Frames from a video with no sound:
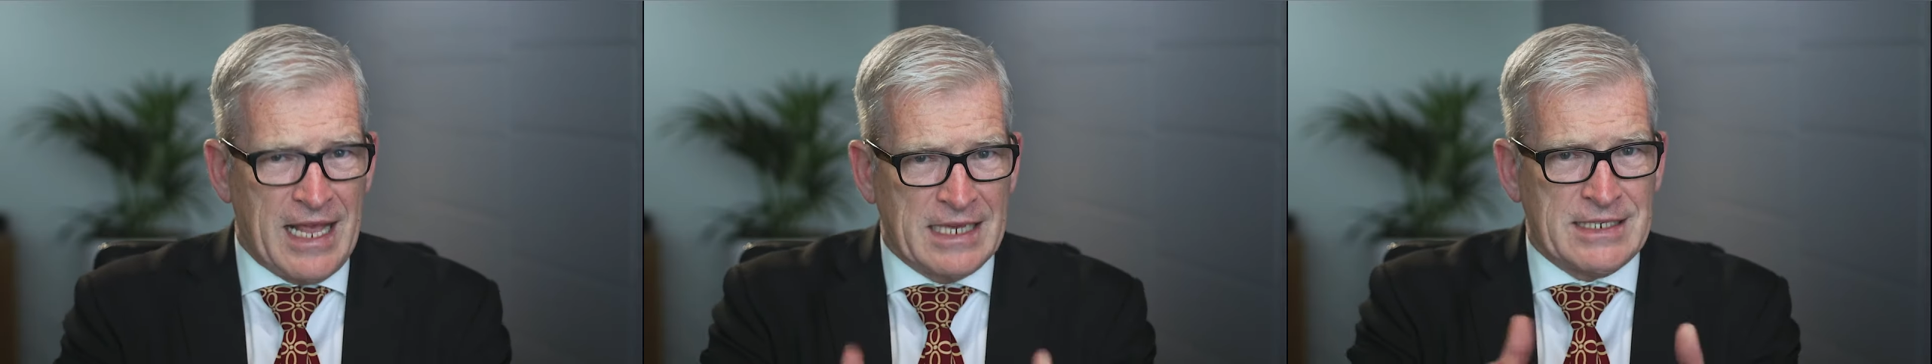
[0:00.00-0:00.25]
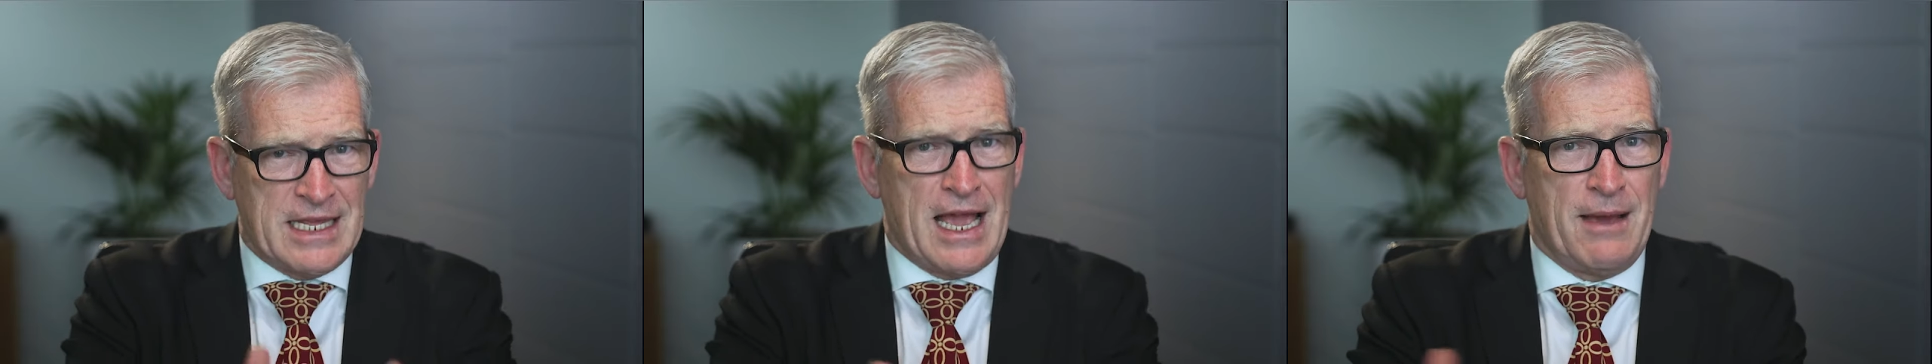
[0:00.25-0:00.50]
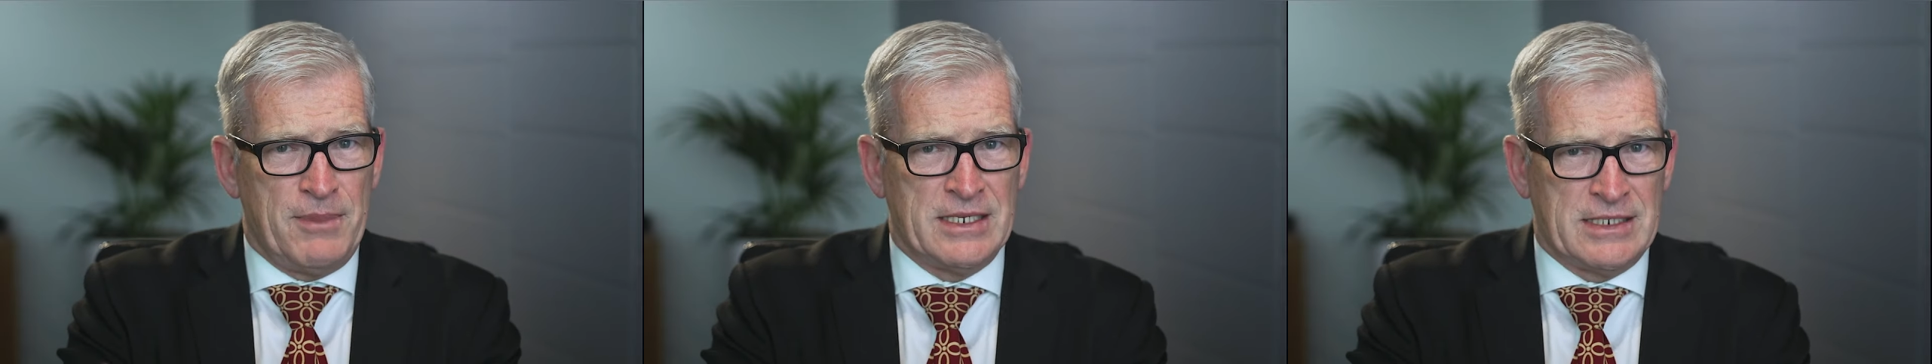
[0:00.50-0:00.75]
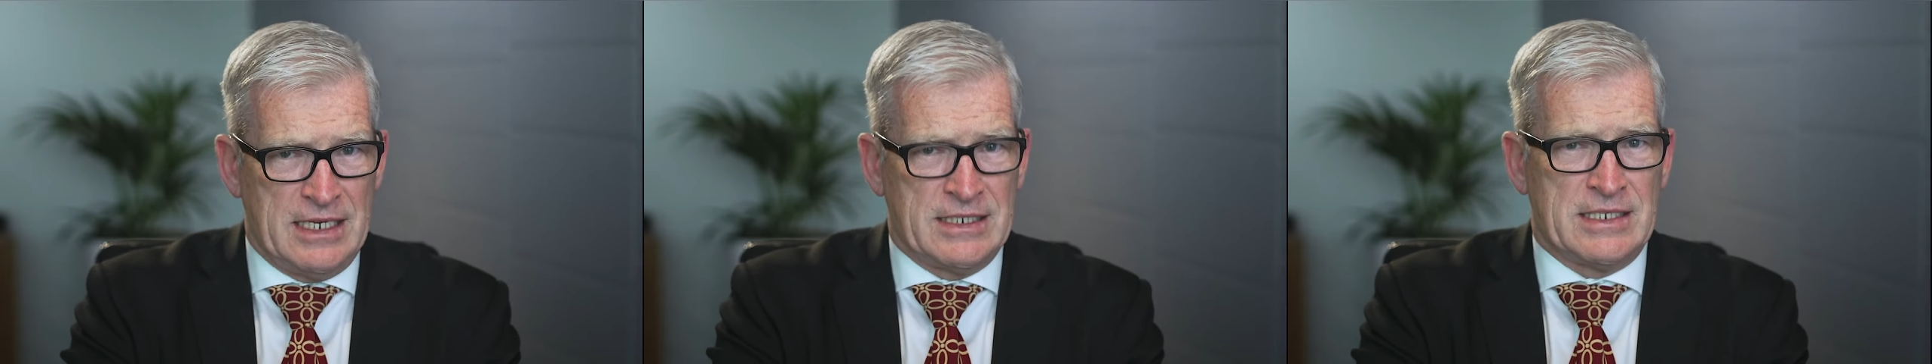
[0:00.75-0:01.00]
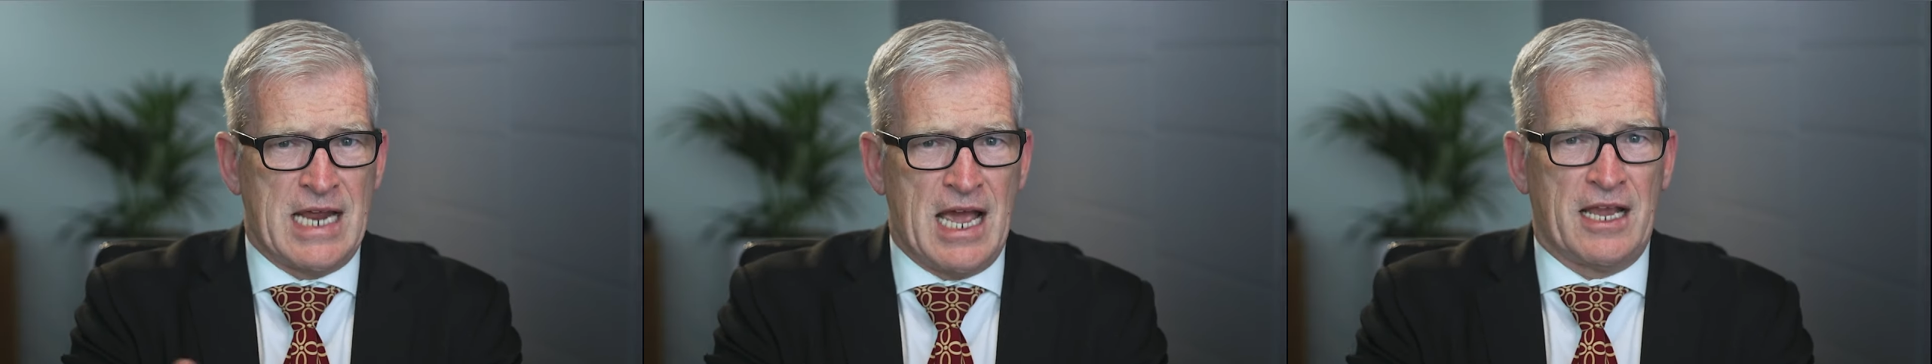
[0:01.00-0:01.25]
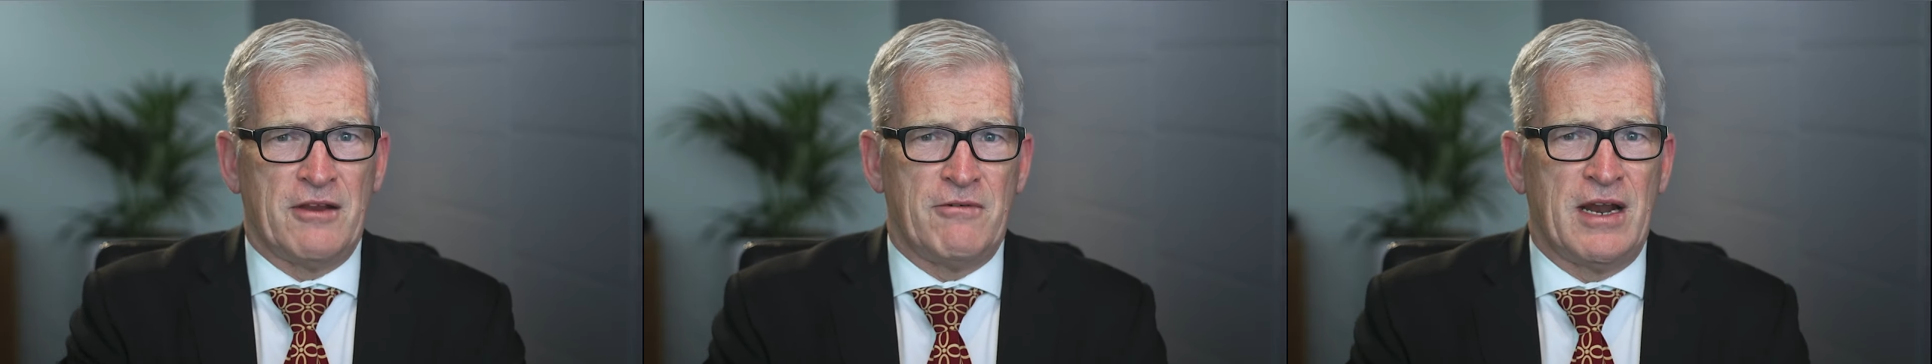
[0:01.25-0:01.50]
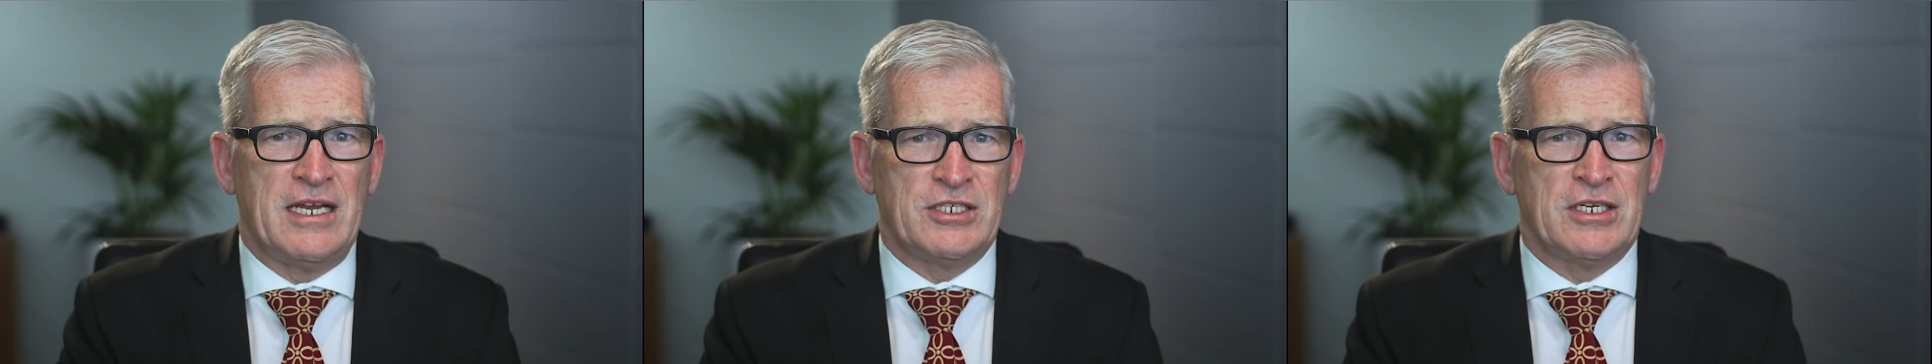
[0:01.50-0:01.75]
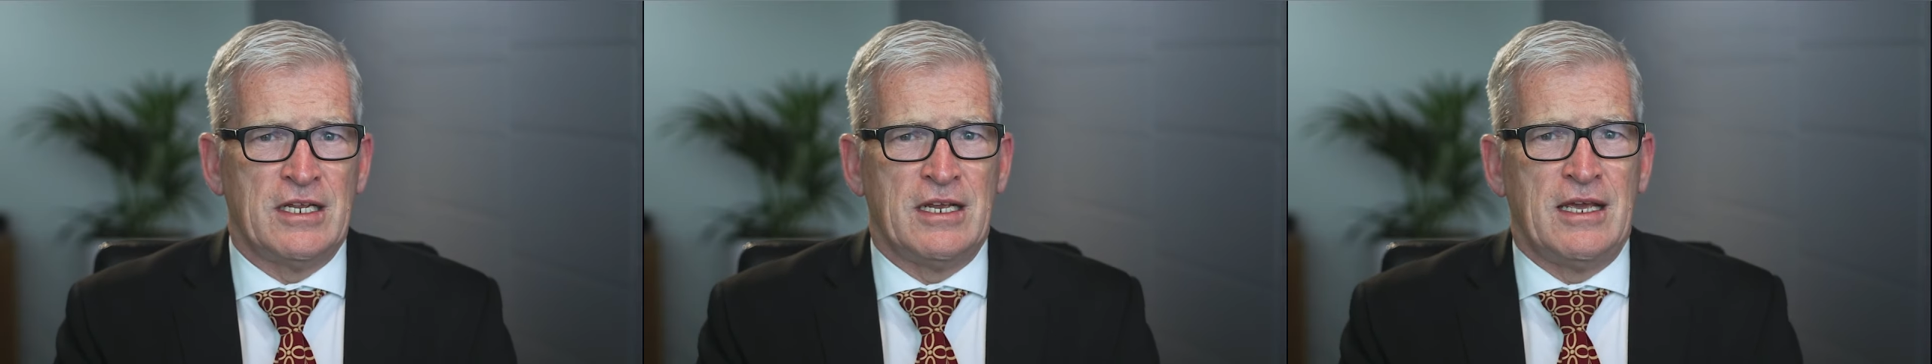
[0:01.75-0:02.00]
That's the RBNZ's target range.